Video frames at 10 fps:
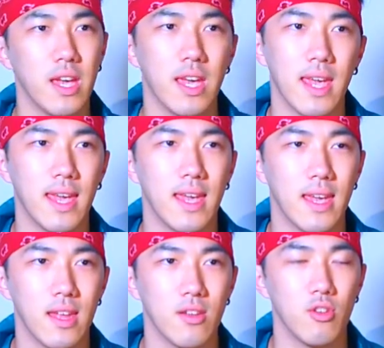
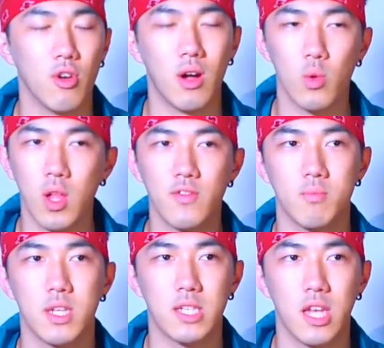and, you know, I would love to
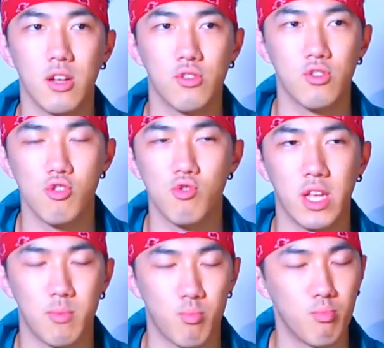meet Taeyeon too.
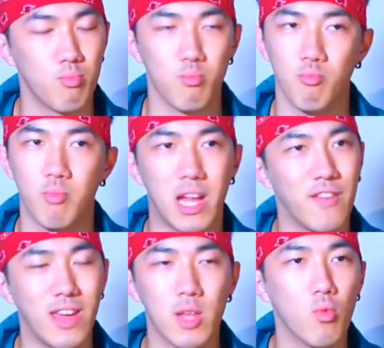Like, out of
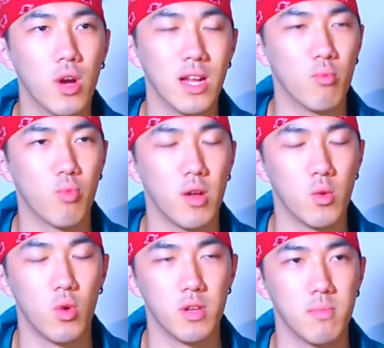anyone, I would probably
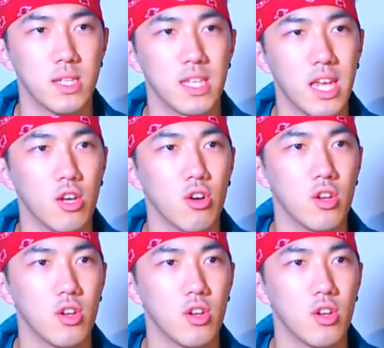want to meet Taeyeon.